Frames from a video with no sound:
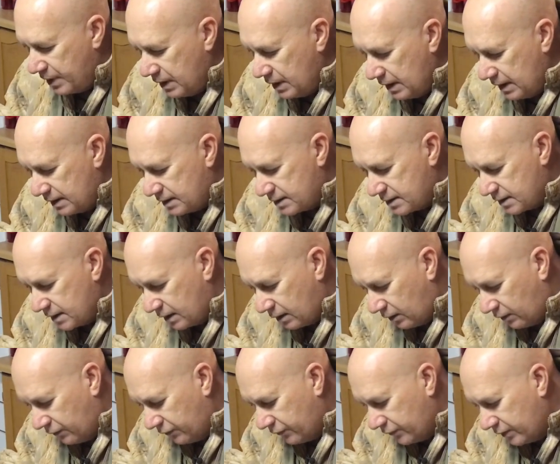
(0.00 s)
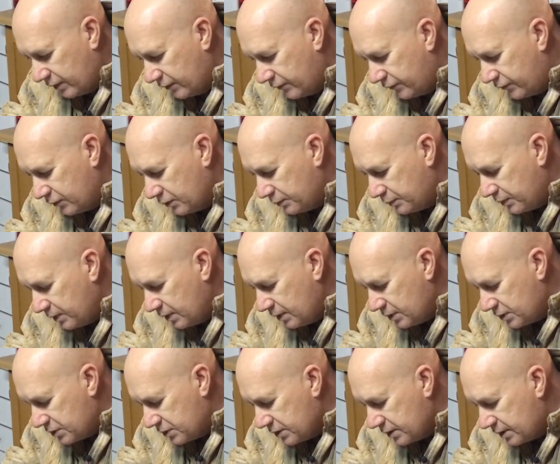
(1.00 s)
pin itself, if you
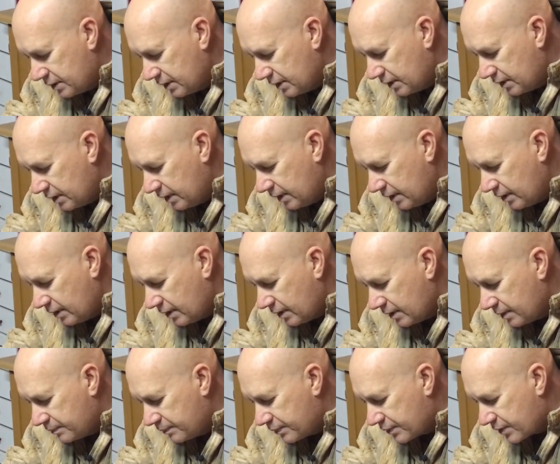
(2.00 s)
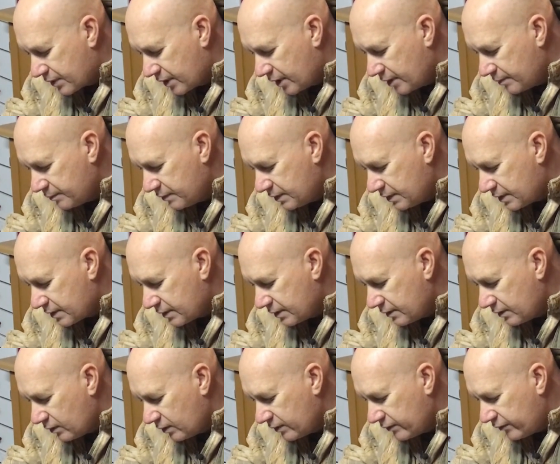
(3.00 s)
insert it in the primer
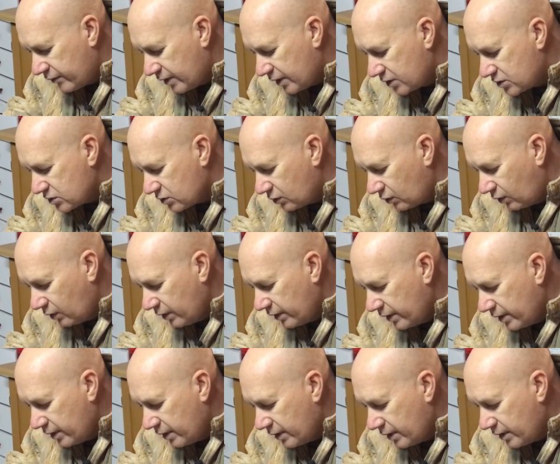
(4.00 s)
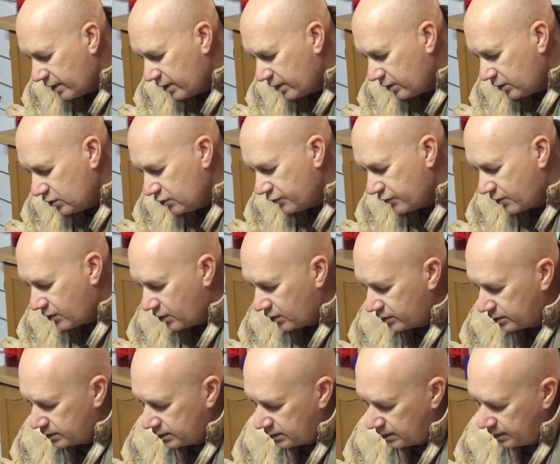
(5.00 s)
flash hole, you've
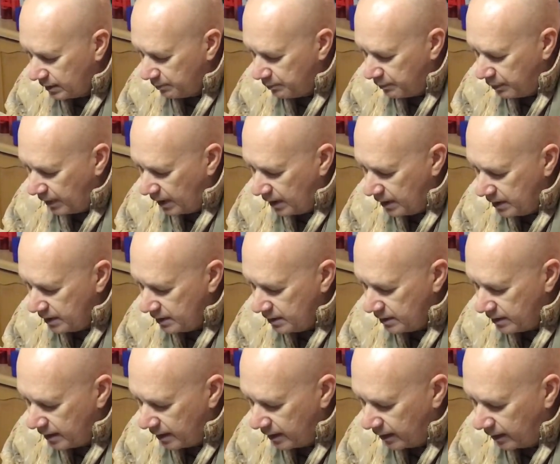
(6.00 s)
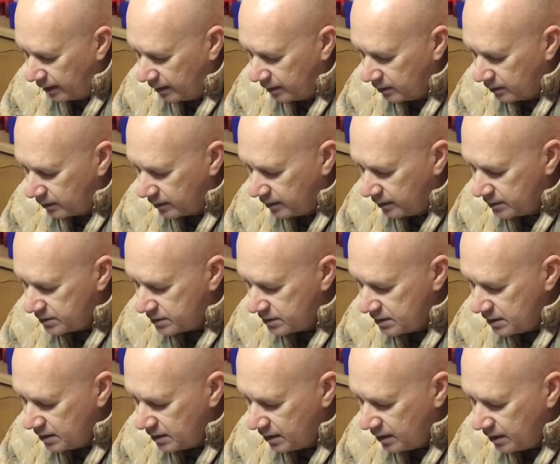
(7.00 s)
got play in there. You can
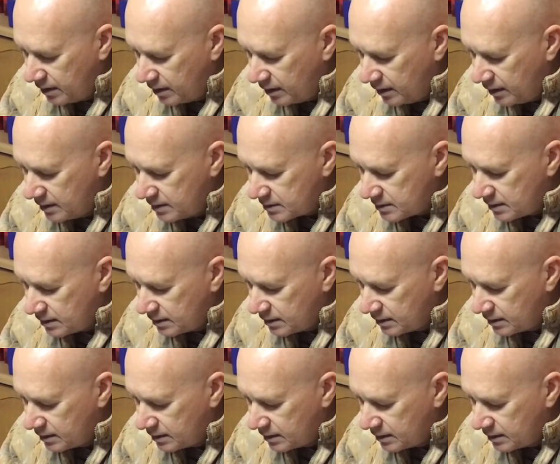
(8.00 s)
see there's